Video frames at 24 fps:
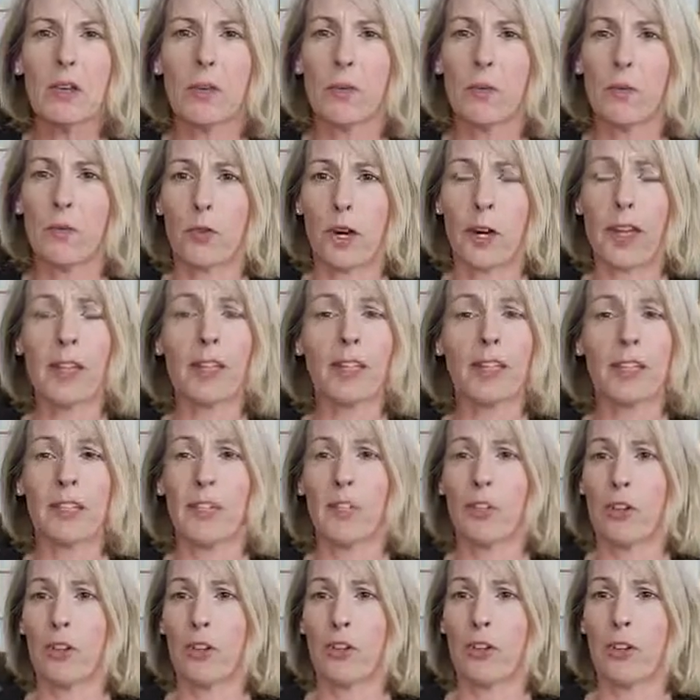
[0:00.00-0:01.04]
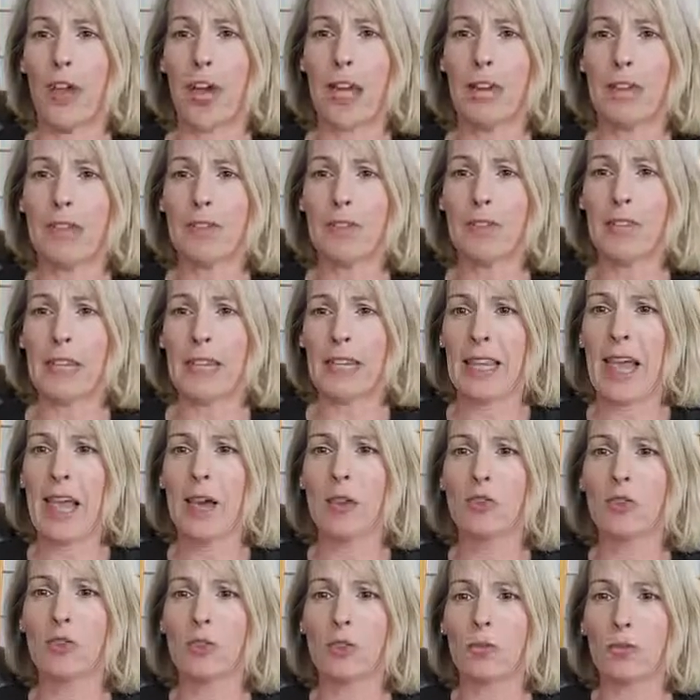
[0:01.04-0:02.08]
Frankly, they're not even
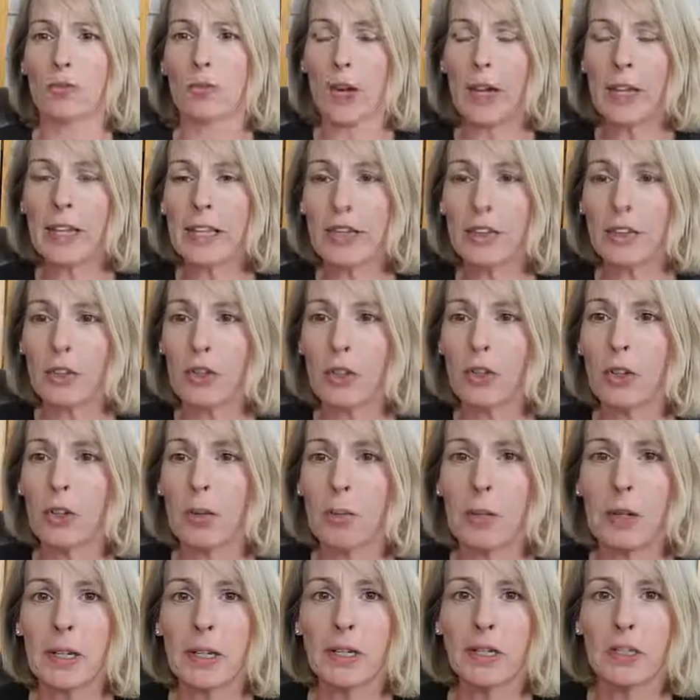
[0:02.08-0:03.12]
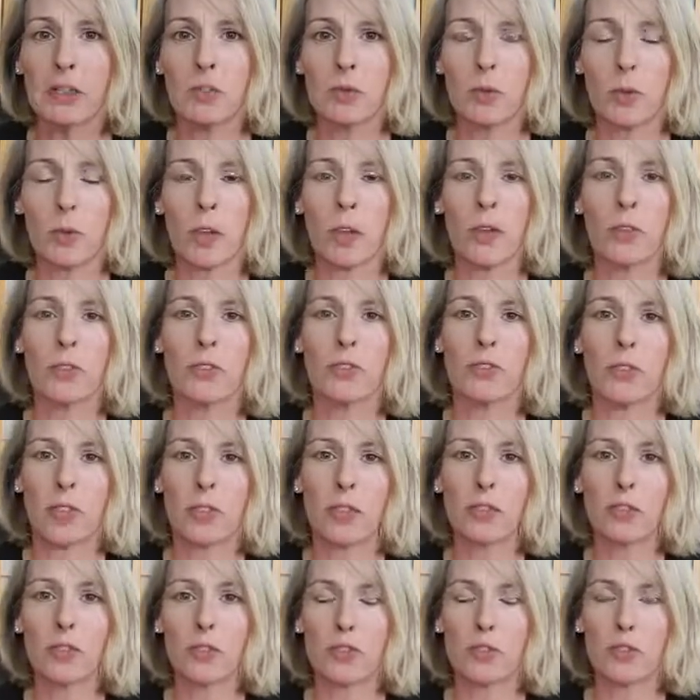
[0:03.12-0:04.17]
allowed to write their own opinions with all the
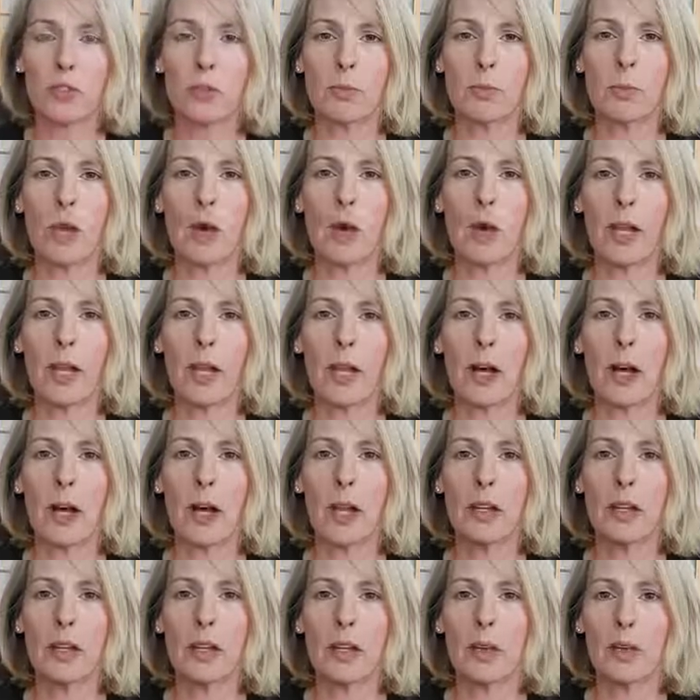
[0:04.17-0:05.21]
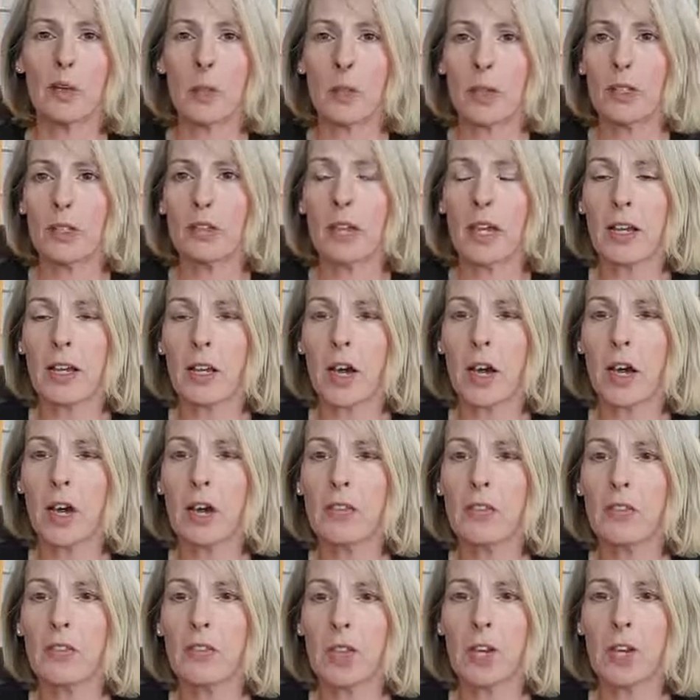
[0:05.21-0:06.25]
censorship going on. And what does that
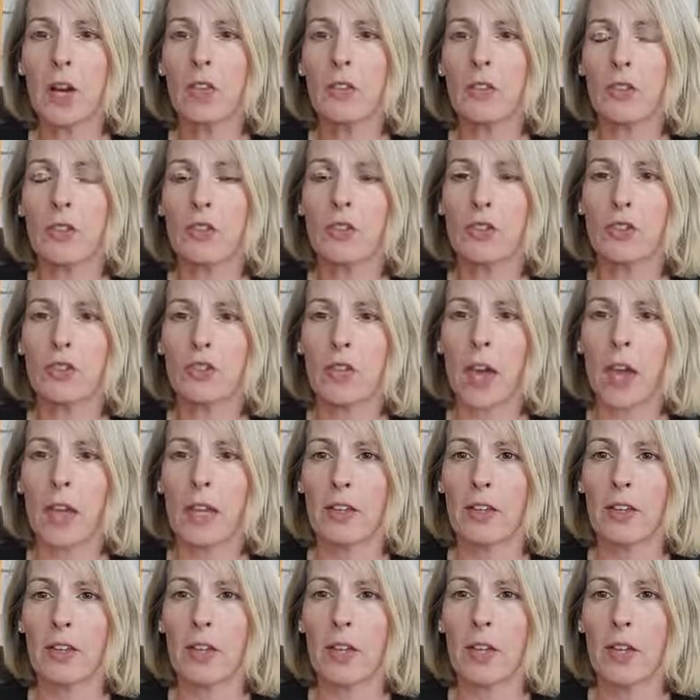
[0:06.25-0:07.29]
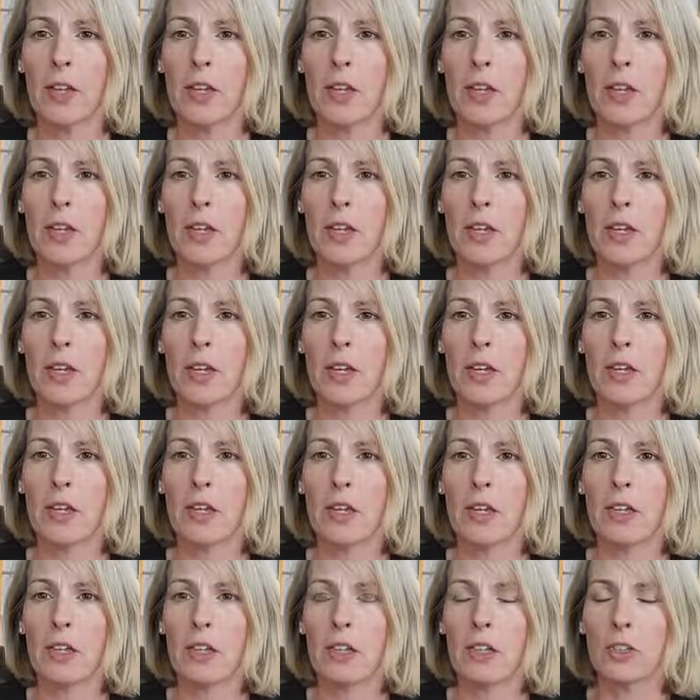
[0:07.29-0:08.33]
cause? That causes stress.
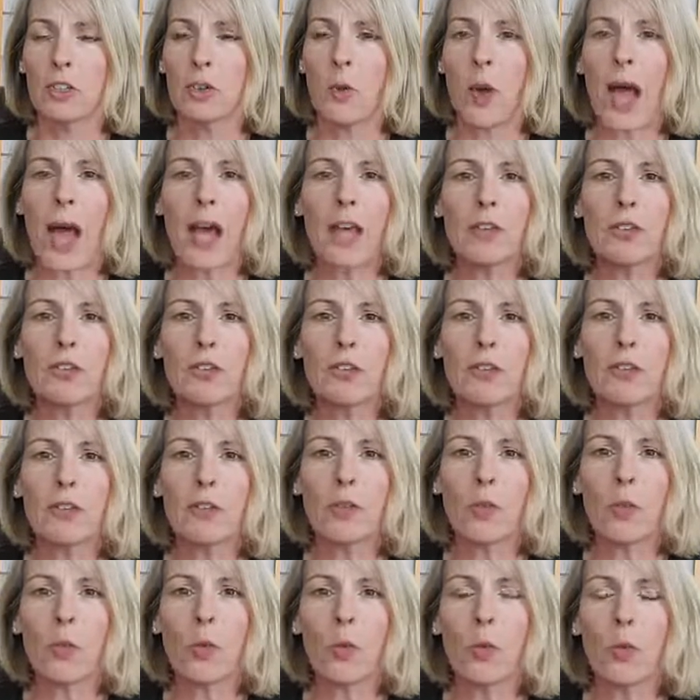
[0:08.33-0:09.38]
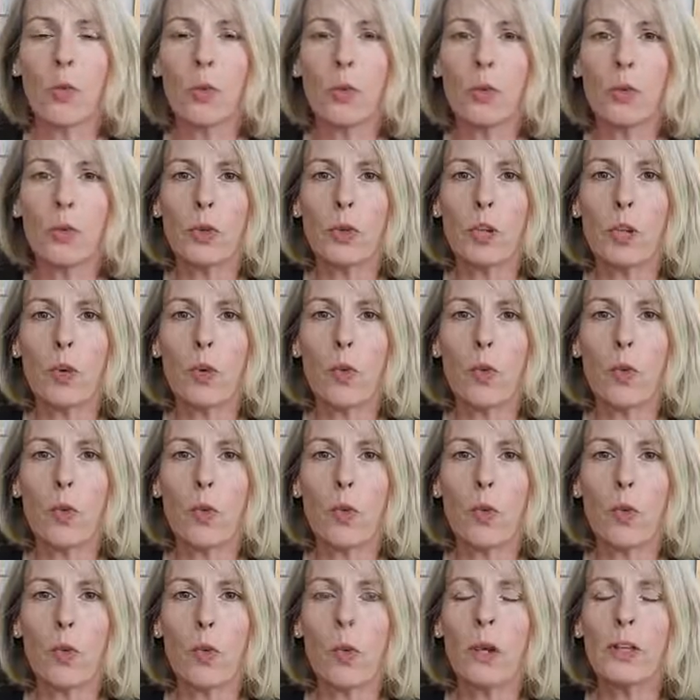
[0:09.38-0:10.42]
So ask yourself, you know,
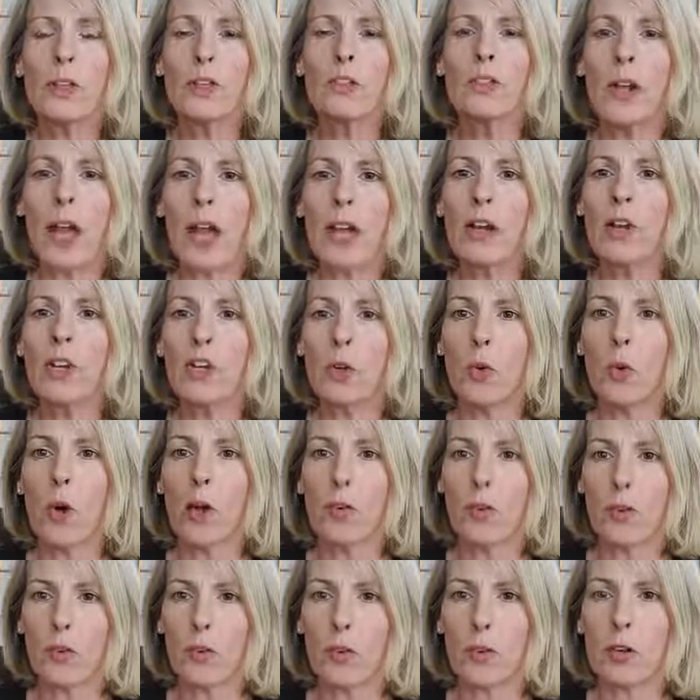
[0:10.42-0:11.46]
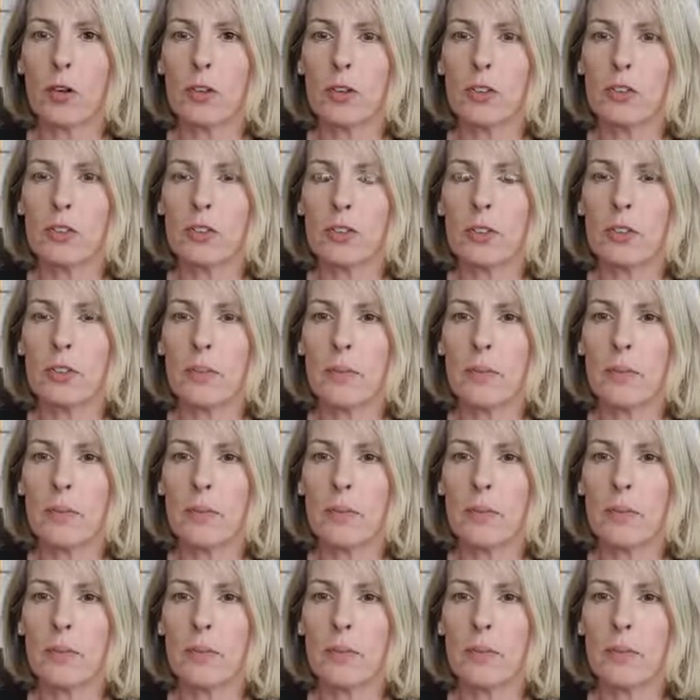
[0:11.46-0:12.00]
what side are you on first?